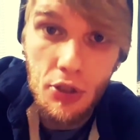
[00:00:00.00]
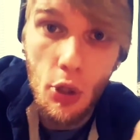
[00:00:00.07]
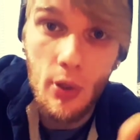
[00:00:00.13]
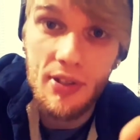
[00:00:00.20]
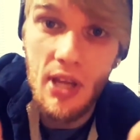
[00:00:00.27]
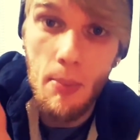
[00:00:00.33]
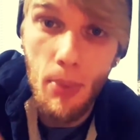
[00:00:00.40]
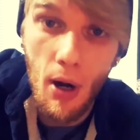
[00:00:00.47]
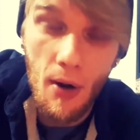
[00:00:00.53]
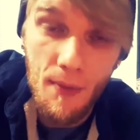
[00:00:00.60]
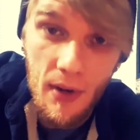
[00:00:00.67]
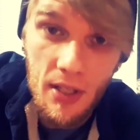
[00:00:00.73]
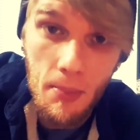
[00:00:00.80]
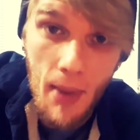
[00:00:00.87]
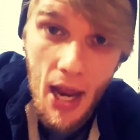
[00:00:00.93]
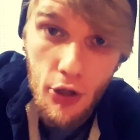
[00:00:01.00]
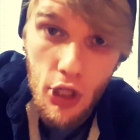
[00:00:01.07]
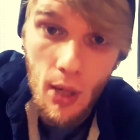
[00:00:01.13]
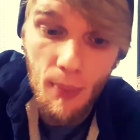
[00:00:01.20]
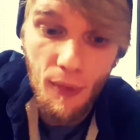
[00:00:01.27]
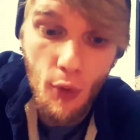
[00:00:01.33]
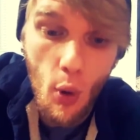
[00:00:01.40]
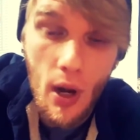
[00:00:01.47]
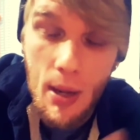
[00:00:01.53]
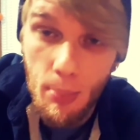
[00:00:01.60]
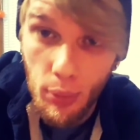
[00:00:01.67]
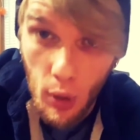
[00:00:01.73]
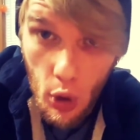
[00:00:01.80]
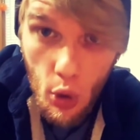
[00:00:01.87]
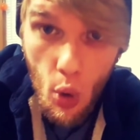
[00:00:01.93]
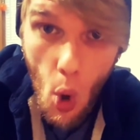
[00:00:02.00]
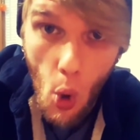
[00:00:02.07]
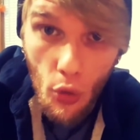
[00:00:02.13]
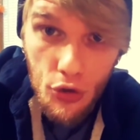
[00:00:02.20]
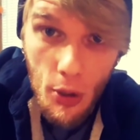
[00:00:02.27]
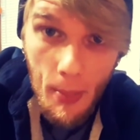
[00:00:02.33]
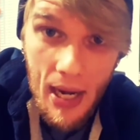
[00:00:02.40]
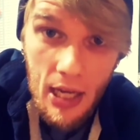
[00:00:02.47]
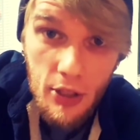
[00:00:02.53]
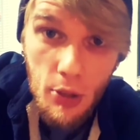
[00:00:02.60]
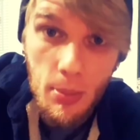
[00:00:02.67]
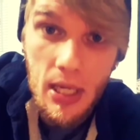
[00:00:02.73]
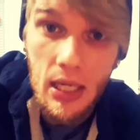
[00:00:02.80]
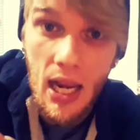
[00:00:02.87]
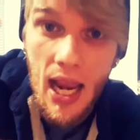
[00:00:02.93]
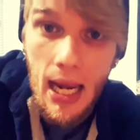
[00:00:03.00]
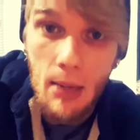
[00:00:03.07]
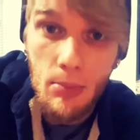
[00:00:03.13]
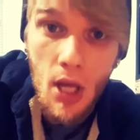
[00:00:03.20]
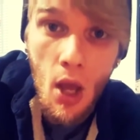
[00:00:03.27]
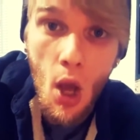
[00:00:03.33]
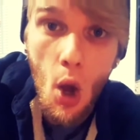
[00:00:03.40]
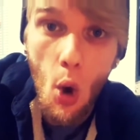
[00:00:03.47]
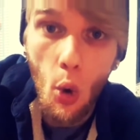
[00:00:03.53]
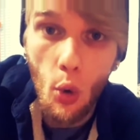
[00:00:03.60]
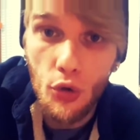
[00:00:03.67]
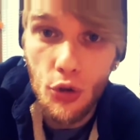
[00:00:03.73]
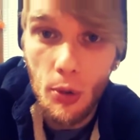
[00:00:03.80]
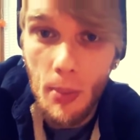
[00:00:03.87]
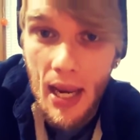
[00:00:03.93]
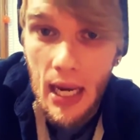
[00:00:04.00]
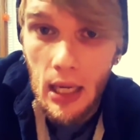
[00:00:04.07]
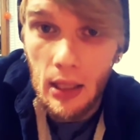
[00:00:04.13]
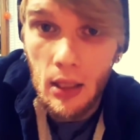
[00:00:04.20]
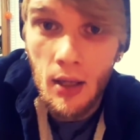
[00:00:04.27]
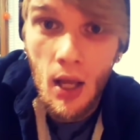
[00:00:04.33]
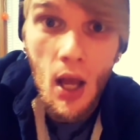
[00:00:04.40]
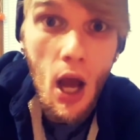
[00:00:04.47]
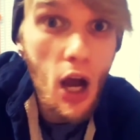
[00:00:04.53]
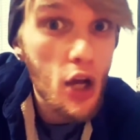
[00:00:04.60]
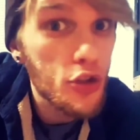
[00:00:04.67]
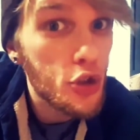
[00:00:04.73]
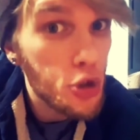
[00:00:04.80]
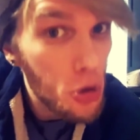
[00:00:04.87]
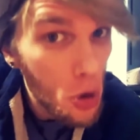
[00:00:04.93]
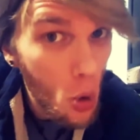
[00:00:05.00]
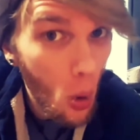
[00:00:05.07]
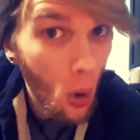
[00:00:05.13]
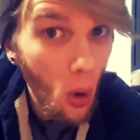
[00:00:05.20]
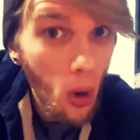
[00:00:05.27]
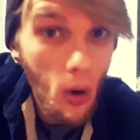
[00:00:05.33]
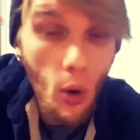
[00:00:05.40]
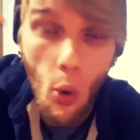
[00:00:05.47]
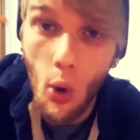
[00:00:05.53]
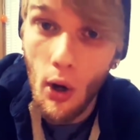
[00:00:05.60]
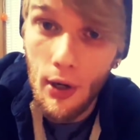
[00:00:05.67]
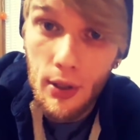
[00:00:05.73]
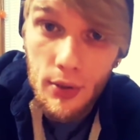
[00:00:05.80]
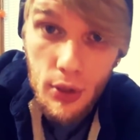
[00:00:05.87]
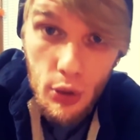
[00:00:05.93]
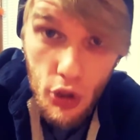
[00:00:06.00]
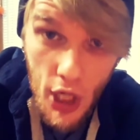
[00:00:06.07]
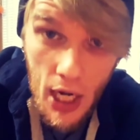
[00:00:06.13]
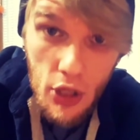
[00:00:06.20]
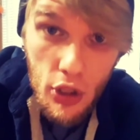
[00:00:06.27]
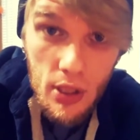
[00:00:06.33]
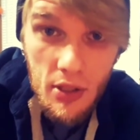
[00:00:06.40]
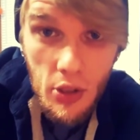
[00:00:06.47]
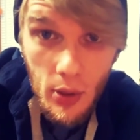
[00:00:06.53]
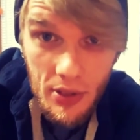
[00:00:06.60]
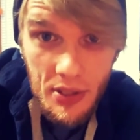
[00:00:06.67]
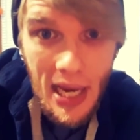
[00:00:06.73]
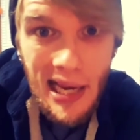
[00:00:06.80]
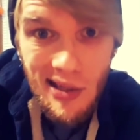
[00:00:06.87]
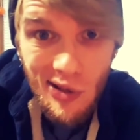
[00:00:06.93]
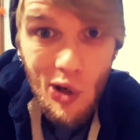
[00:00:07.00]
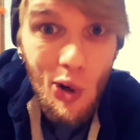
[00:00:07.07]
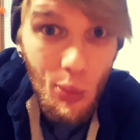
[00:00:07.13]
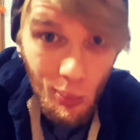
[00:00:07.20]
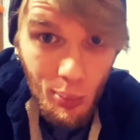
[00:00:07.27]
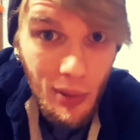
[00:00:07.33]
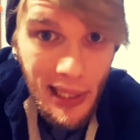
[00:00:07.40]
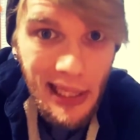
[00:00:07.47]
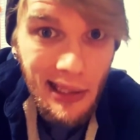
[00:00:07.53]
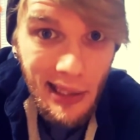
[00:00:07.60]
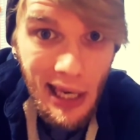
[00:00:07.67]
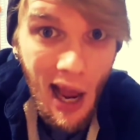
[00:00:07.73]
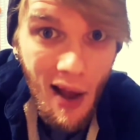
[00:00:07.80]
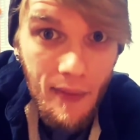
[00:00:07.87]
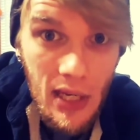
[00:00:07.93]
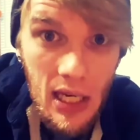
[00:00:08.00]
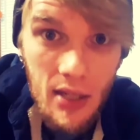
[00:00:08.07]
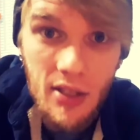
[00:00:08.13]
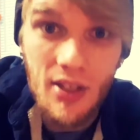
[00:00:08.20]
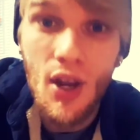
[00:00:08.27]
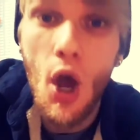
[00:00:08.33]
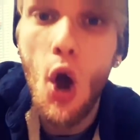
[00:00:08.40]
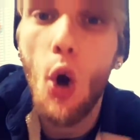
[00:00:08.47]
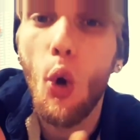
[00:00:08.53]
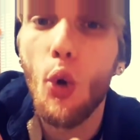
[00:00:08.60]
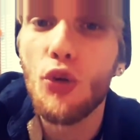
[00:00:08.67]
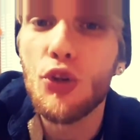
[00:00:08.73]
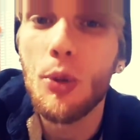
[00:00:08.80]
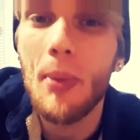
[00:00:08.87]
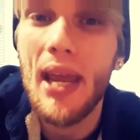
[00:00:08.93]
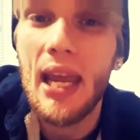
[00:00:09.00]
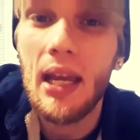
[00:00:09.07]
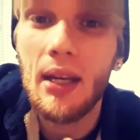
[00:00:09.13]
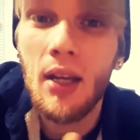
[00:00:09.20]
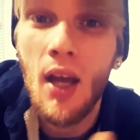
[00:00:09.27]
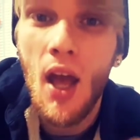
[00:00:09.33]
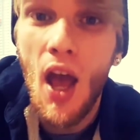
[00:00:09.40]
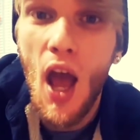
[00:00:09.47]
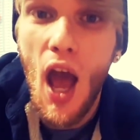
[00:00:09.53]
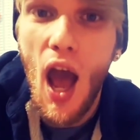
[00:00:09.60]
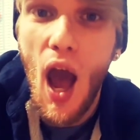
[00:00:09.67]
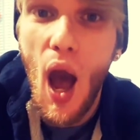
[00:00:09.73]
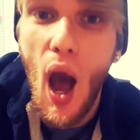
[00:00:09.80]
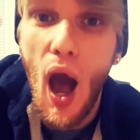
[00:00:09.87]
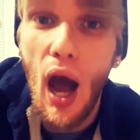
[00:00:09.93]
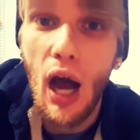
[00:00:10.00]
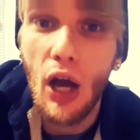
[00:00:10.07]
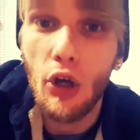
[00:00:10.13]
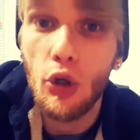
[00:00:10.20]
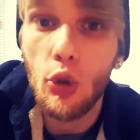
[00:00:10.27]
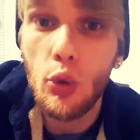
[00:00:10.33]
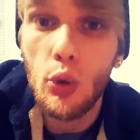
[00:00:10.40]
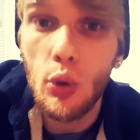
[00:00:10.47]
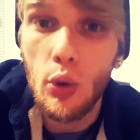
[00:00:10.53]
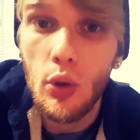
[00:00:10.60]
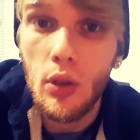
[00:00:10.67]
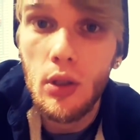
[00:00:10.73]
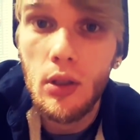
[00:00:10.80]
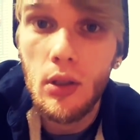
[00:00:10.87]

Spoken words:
So it's a perfect matchup for a blue Ultraman to be named Ultraman Azul, or to change it so it's not so blatantly obvious, Ultraman Agul.